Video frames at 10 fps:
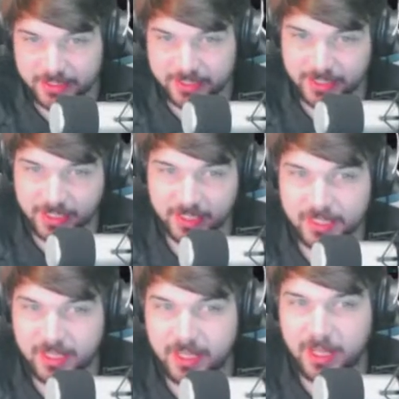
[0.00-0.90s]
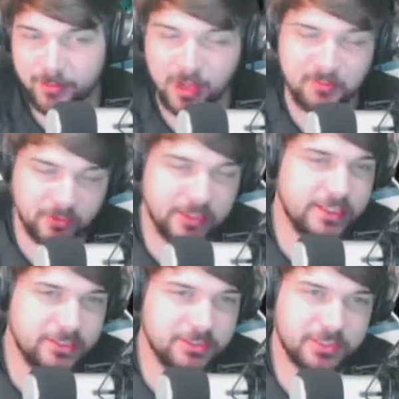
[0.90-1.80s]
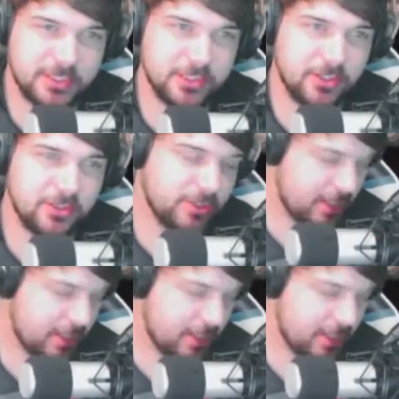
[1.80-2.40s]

Like, I'm really interested to know, like,